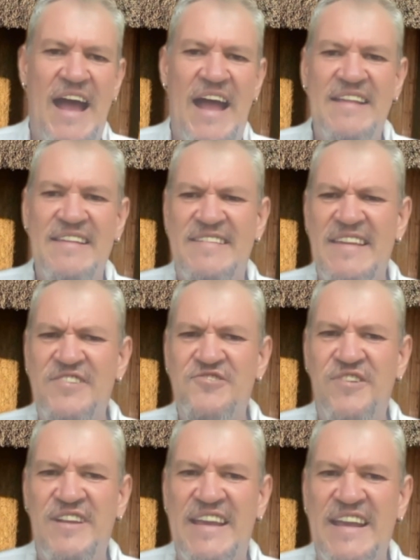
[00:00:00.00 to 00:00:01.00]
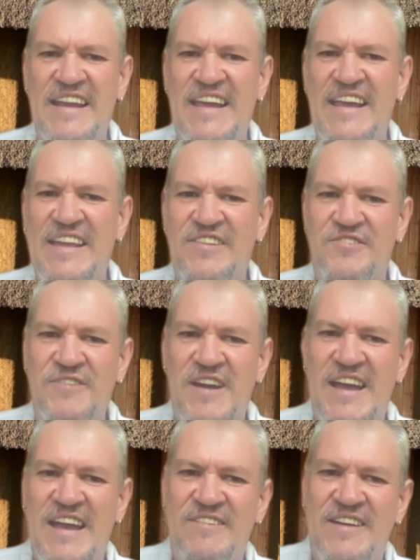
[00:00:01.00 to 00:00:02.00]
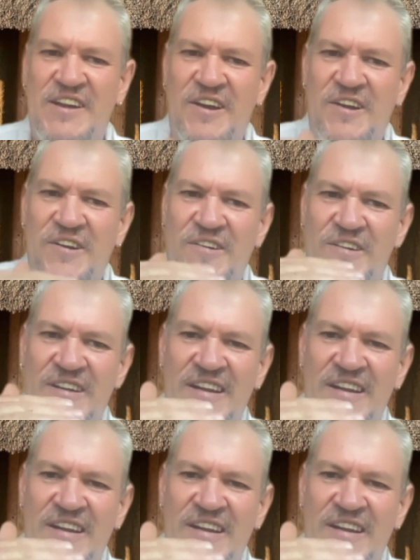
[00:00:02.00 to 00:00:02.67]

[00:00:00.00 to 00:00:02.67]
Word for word: Ancestral healing is where we go